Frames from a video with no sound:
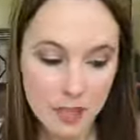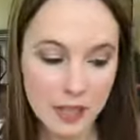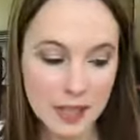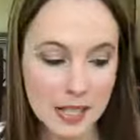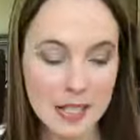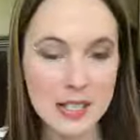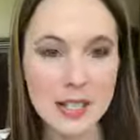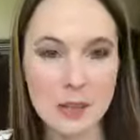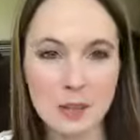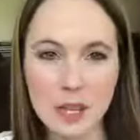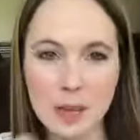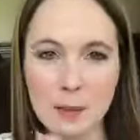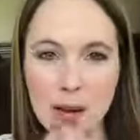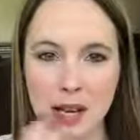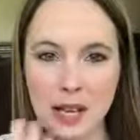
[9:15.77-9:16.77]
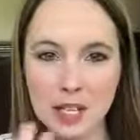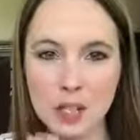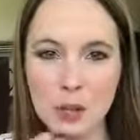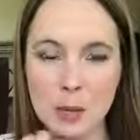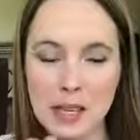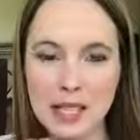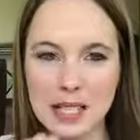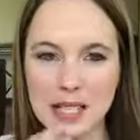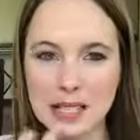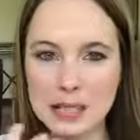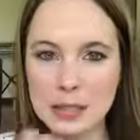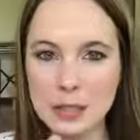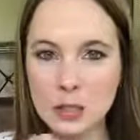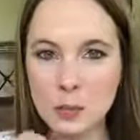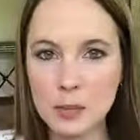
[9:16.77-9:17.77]
these, you might get a
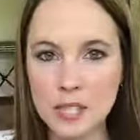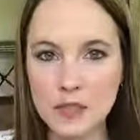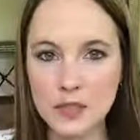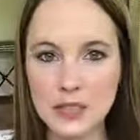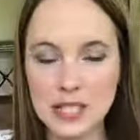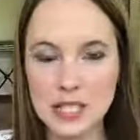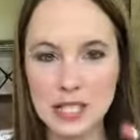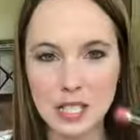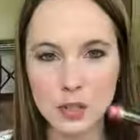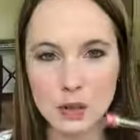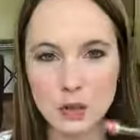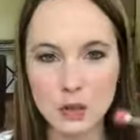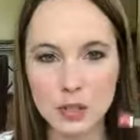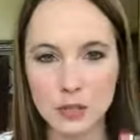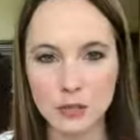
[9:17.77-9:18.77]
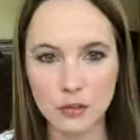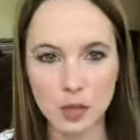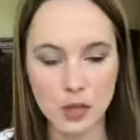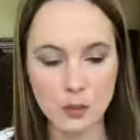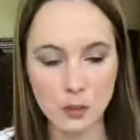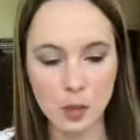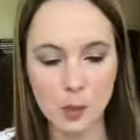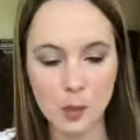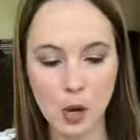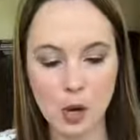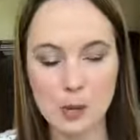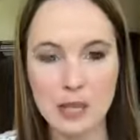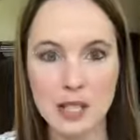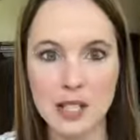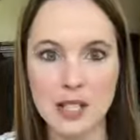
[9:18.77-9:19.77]
little bit of a tingle when you first put them
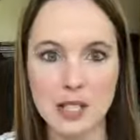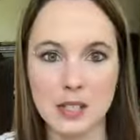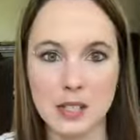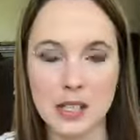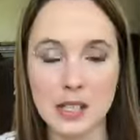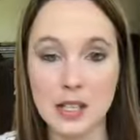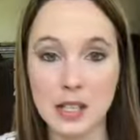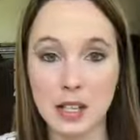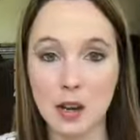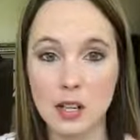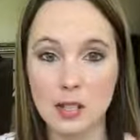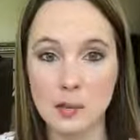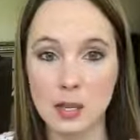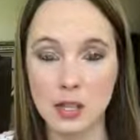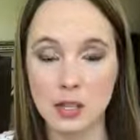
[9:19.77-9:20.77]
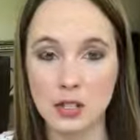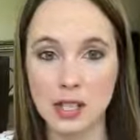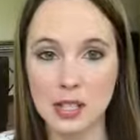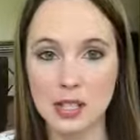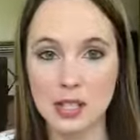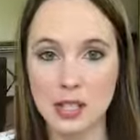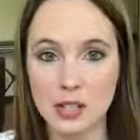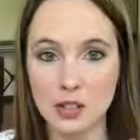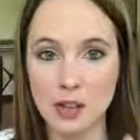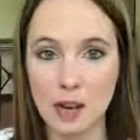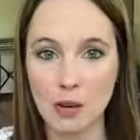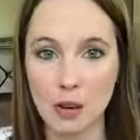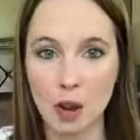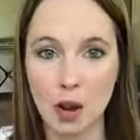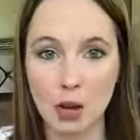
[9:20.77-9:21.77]
on because there is a cosmetic grade denatured
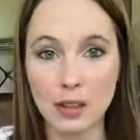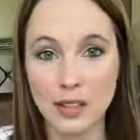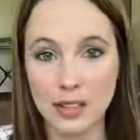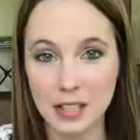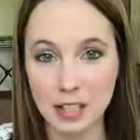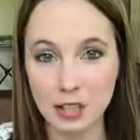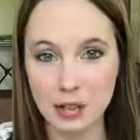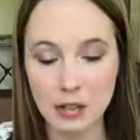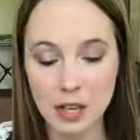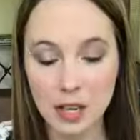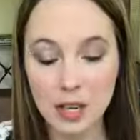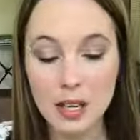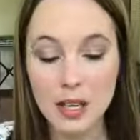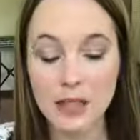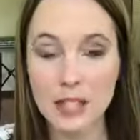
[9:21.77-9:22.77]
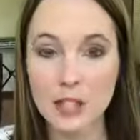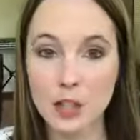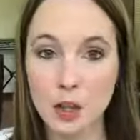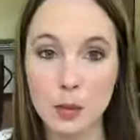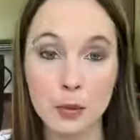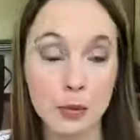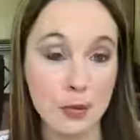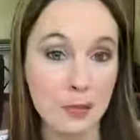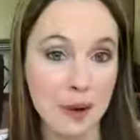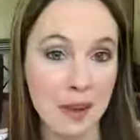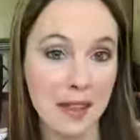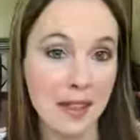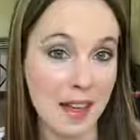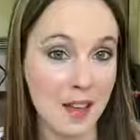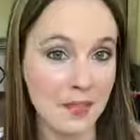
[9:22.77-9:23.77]
alcohol in here. These are approved by
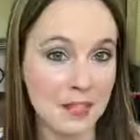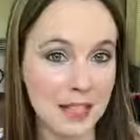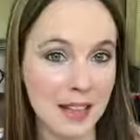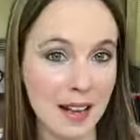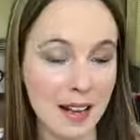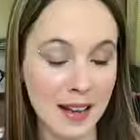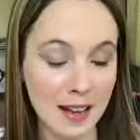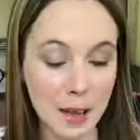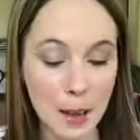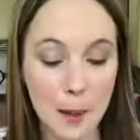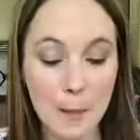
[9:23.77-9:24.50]
the FDA.